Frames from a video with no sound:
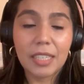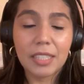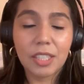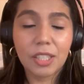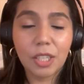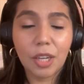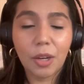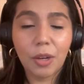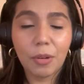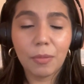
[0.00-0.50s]

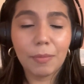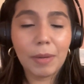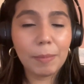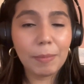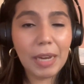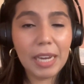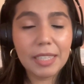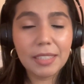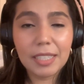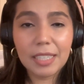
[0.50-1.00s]
So
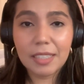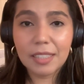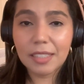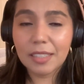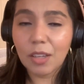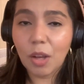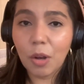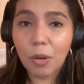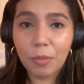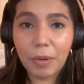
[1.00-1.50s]
mamas,
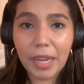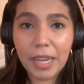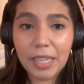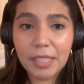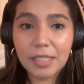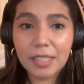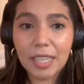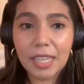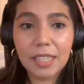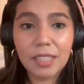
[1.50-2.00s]
as
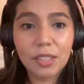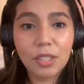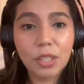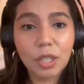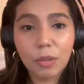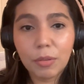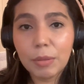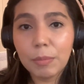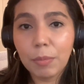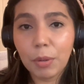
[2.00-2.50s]
always, it is
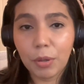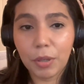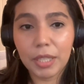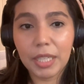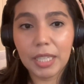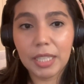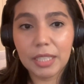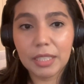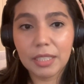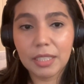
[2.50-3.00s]
so
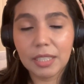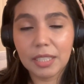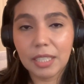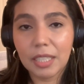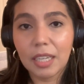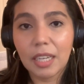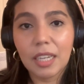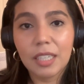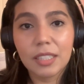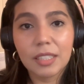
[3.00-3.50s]

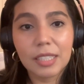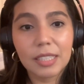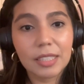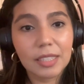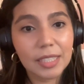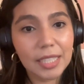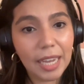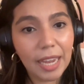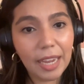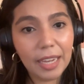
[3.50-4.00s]
important to
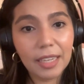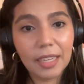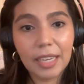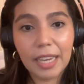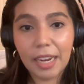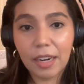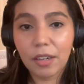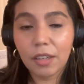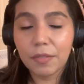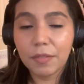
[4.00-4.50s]
take
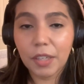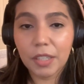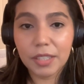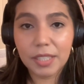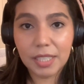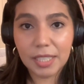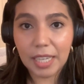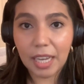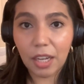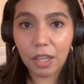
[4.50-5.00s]
care of
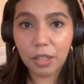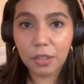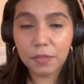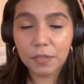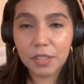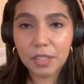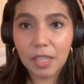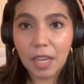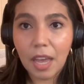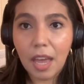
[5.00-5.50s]

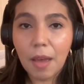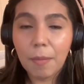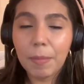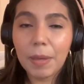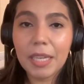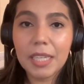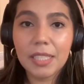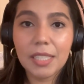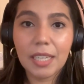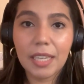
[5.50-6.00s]
ourselves,
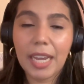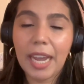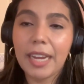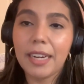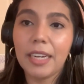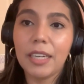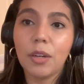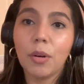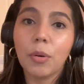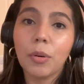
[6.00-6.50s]
because
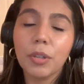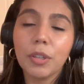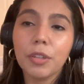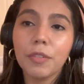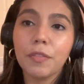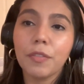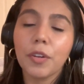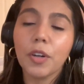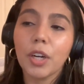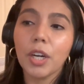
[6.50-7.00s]
again, in
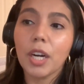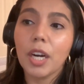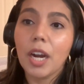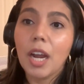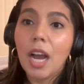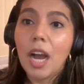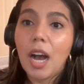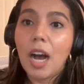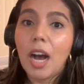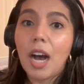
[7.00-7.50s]
order for
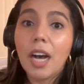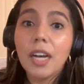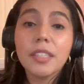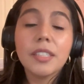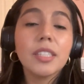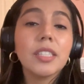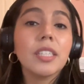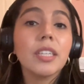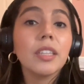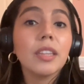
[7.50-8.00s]

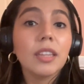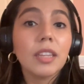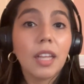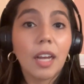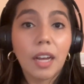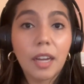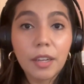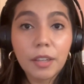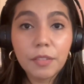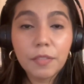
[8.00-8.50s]
us to
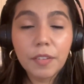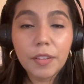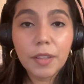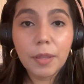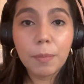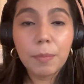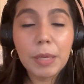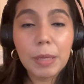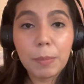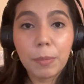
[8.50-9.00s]
love
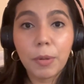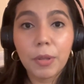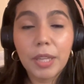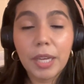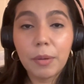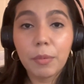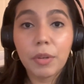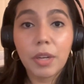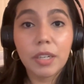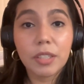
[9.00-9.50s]
the people
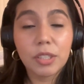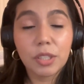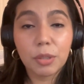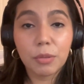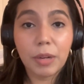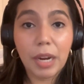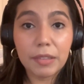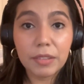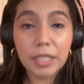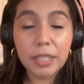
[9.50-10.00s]
that we are
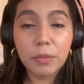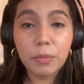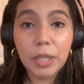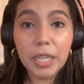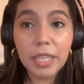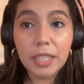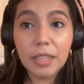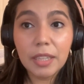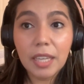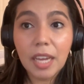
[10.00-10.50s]
surrounded
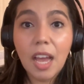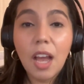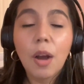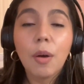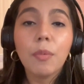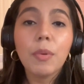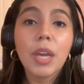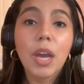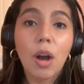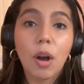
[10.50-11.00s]
with,
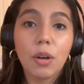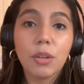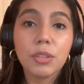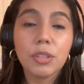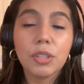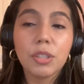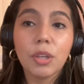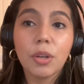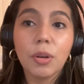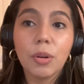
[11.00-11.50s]
we
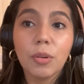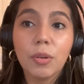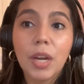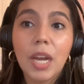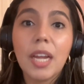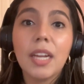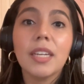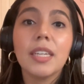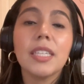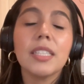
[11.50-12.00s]
also
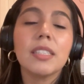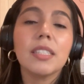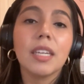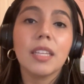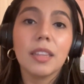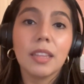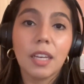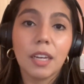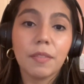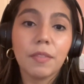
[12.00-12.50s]
need
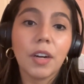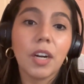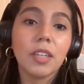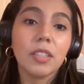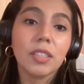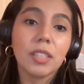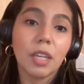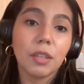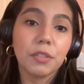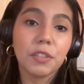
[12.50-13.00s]
to love
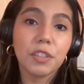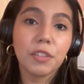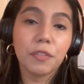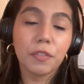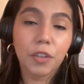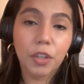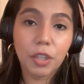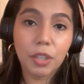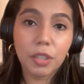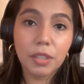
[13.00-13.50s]
ourselves
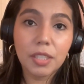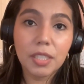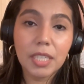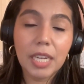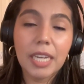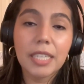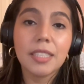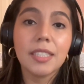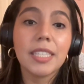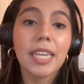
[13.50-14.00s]

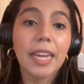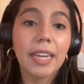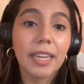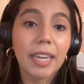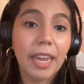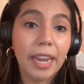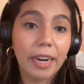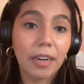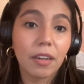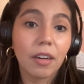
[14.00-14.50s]
first and
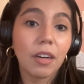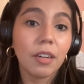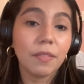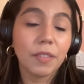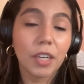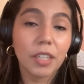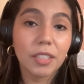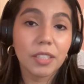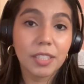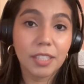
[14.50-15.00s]
take care
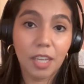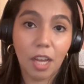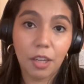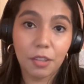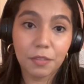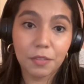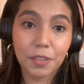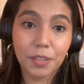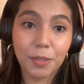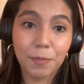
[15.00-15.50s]
of
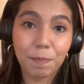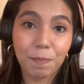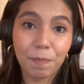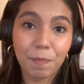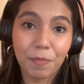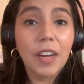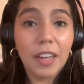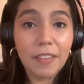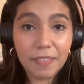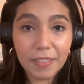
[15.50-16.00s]
ourselves.
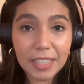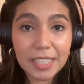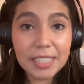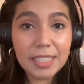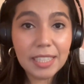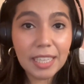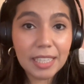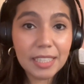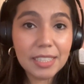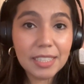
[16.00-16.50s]
On
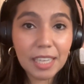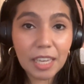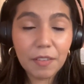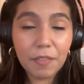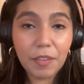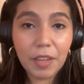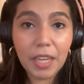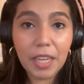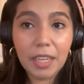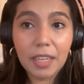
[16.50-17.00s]
this
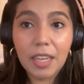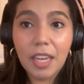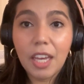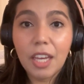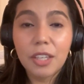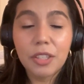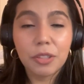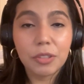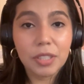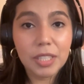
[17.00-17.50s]
Thanksgiving,
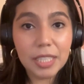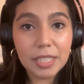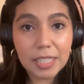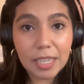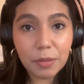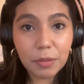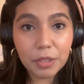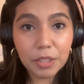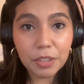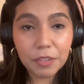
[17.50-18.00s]
you sit
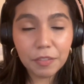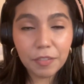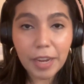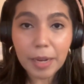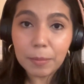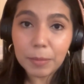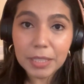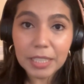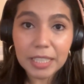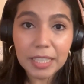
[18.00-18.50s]
down with your
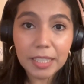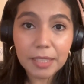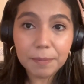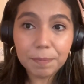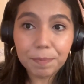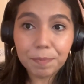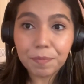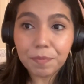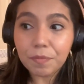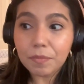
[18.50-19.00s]
family,